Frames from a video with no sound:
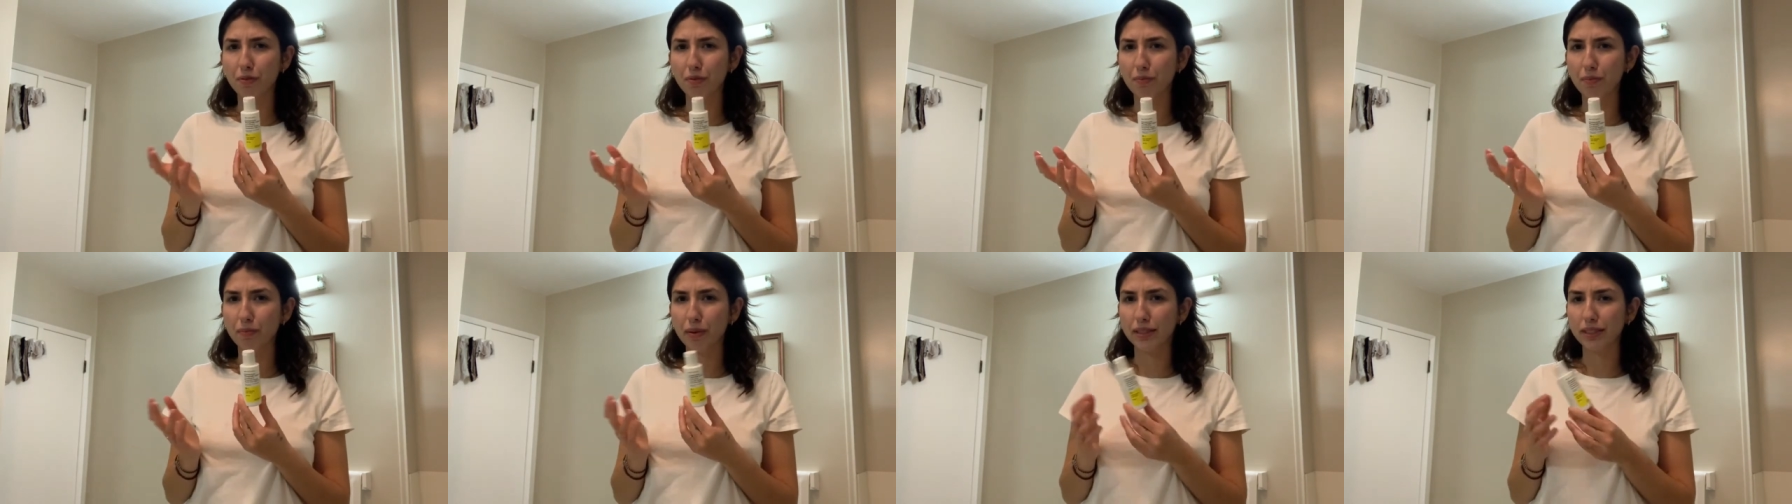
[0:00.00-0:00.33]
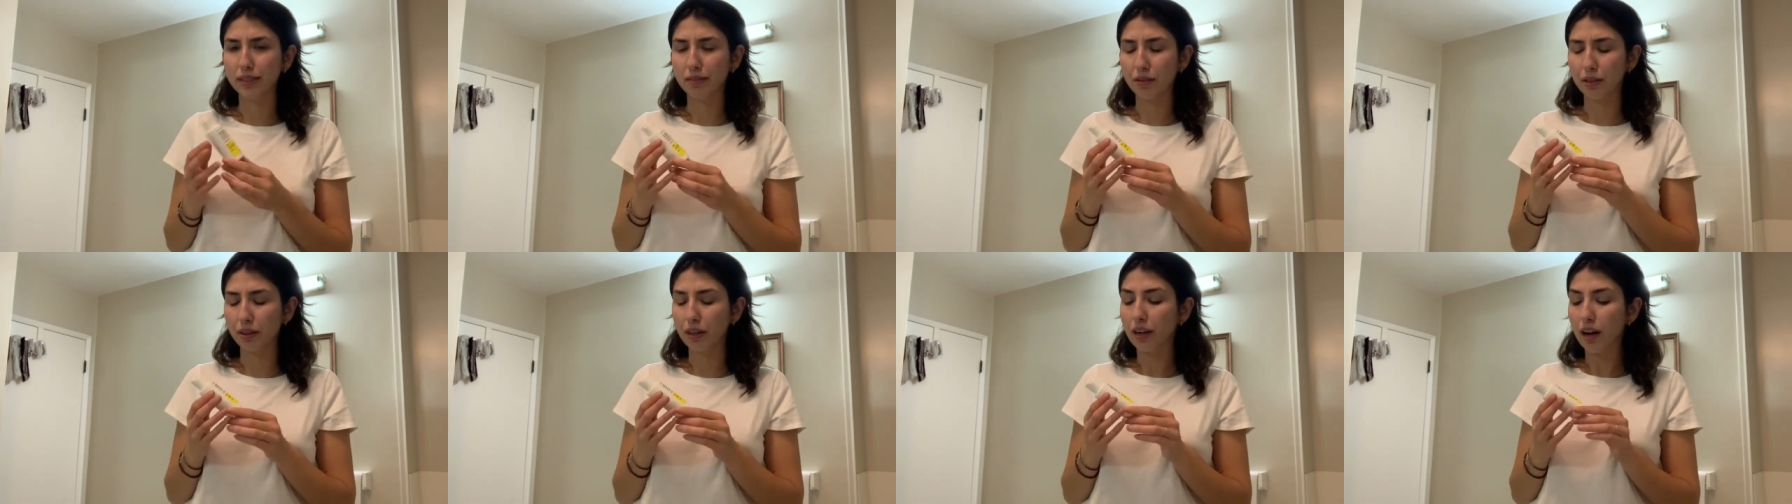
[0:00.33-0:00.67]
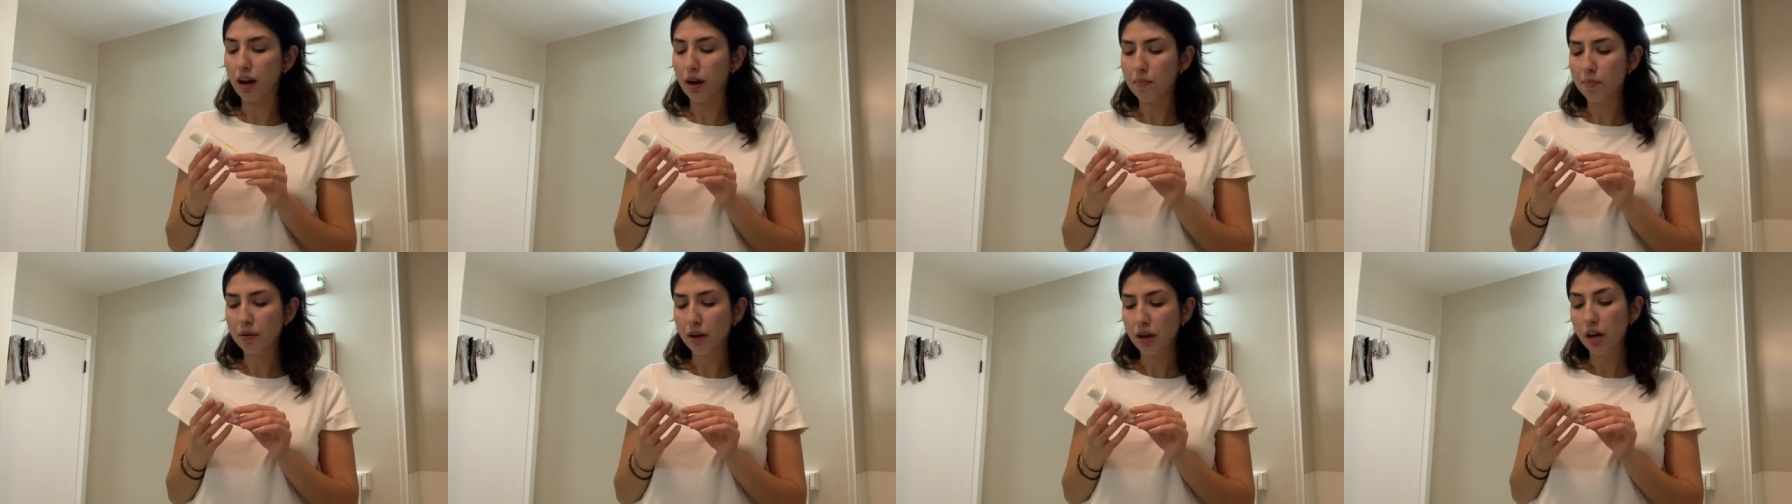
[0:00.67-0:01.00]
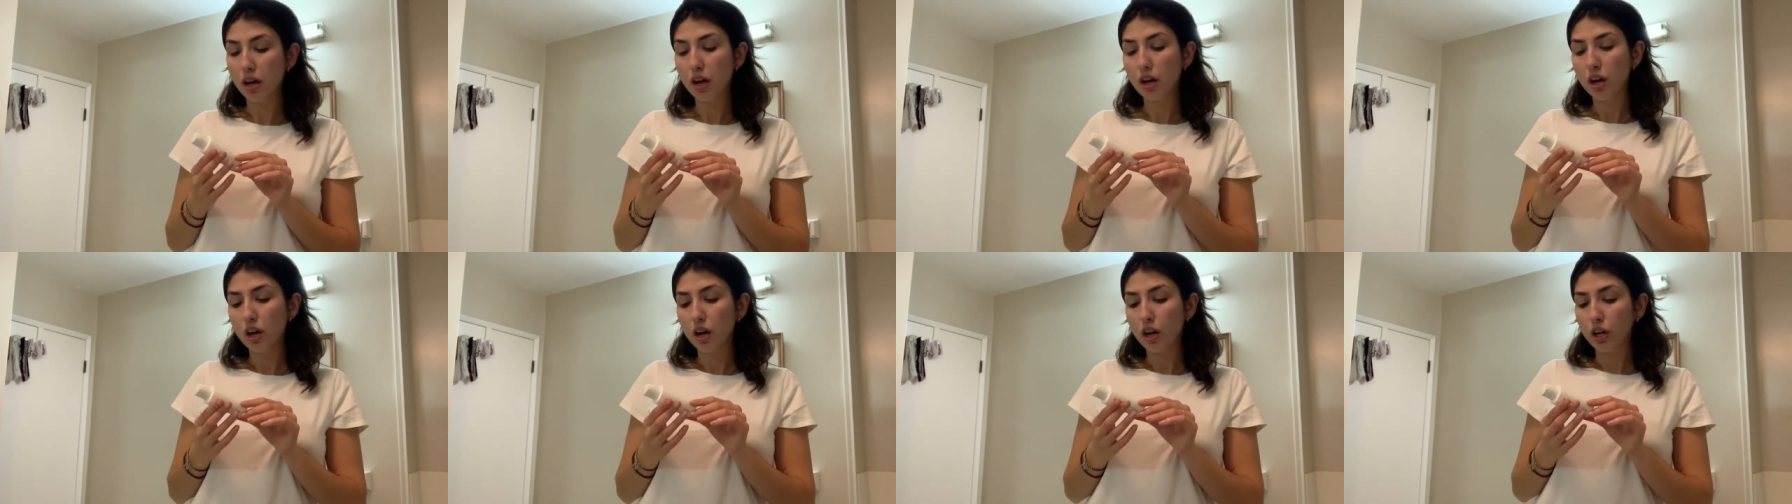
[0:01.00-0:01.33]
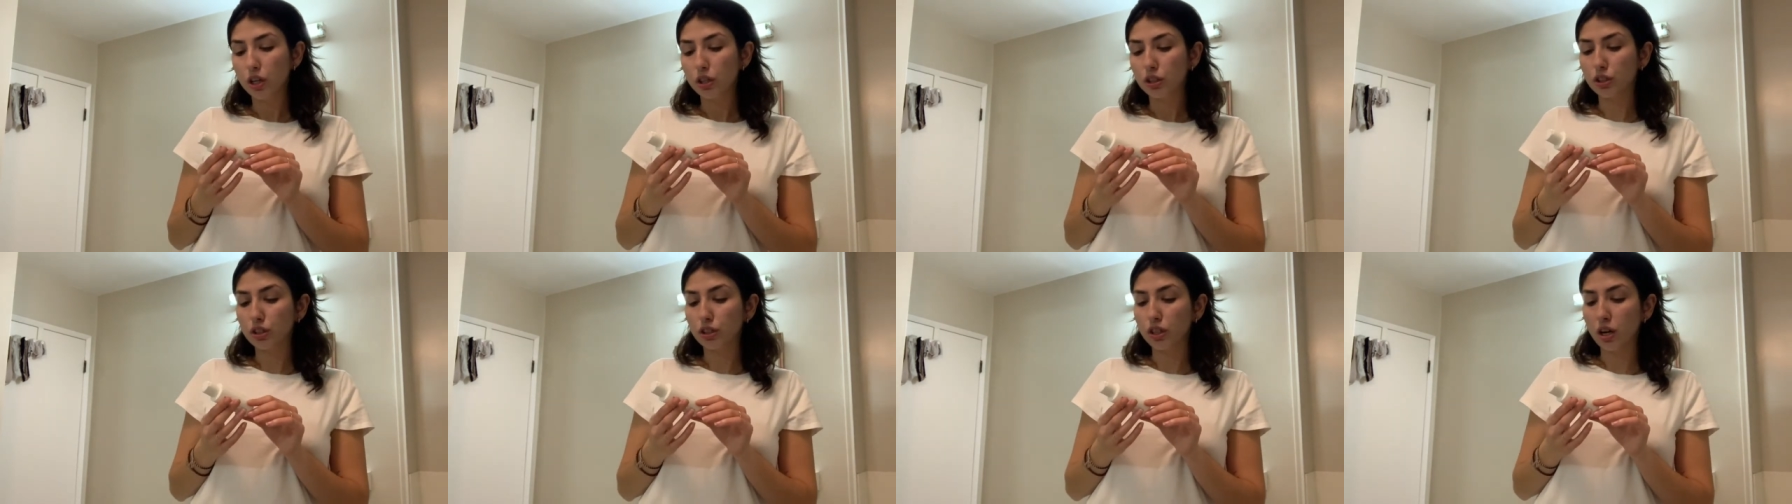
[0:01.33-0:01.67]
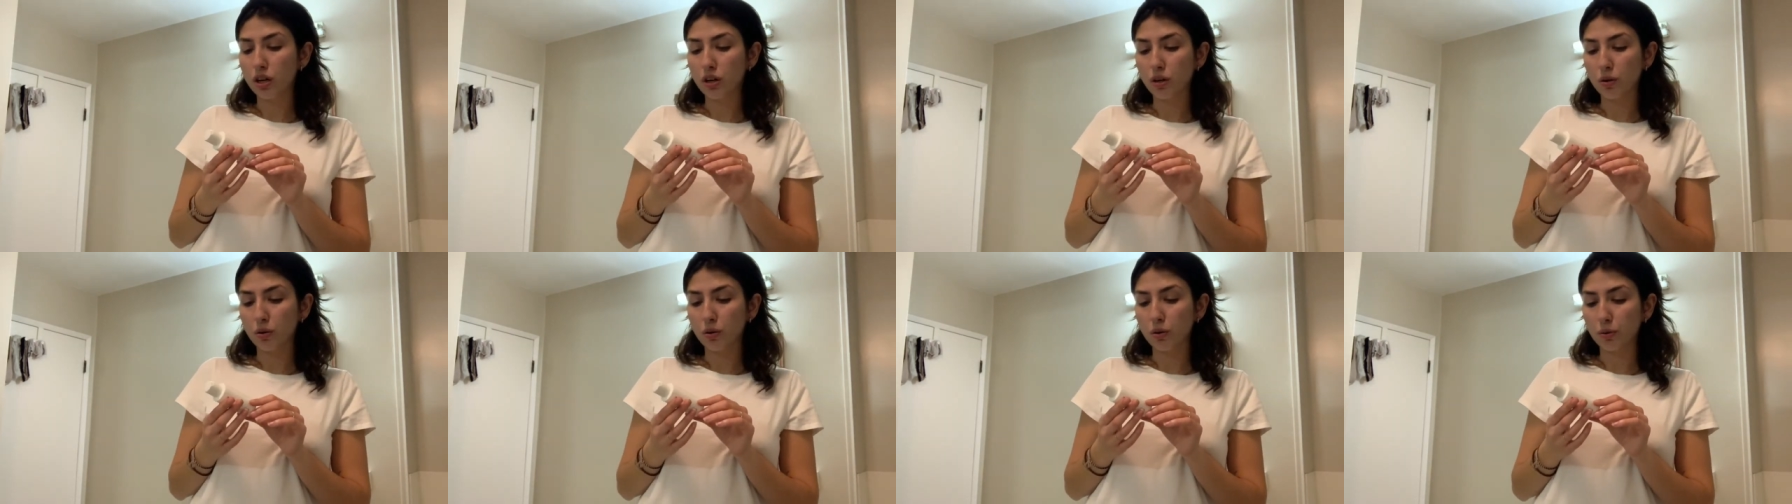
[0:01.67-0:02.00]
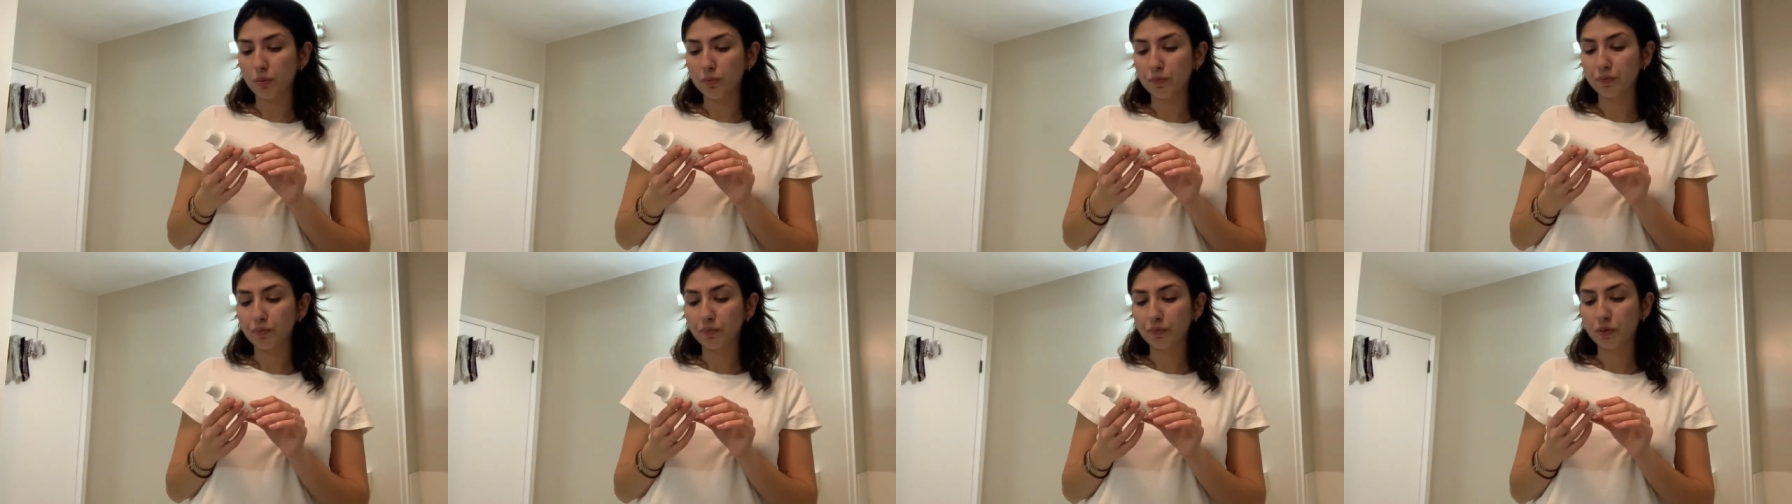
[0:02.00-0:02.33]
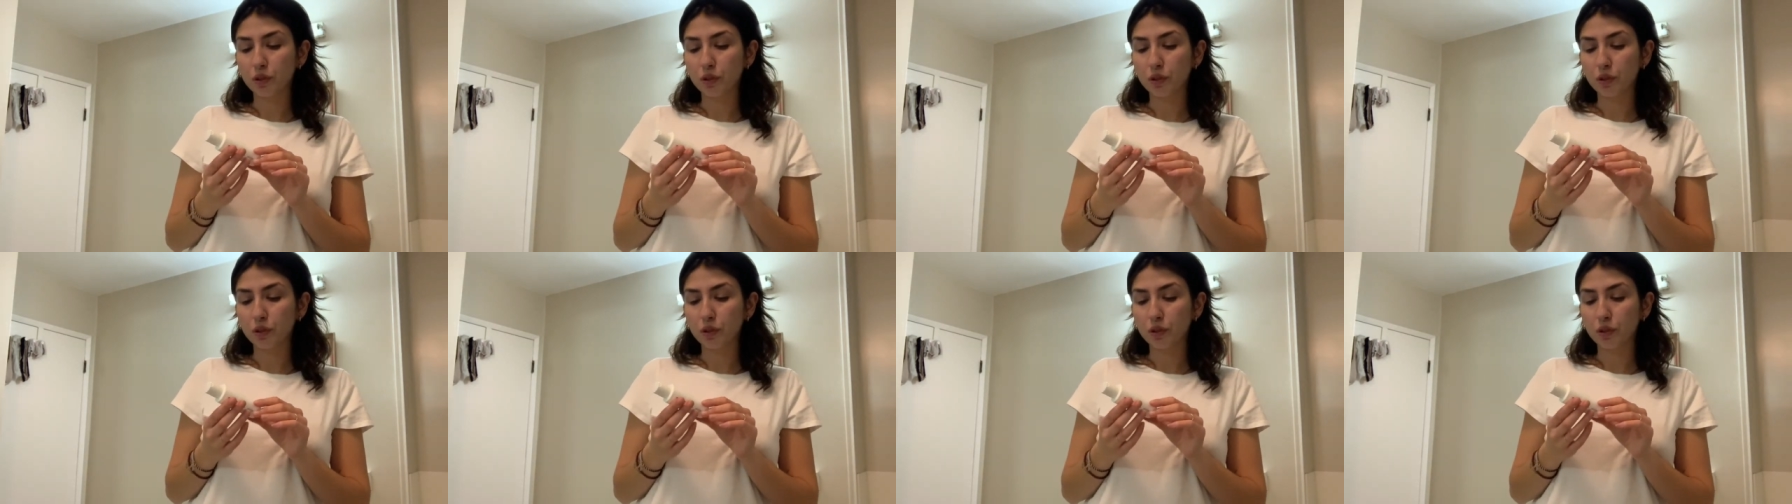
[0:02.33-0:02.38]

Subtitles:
mess everything up. So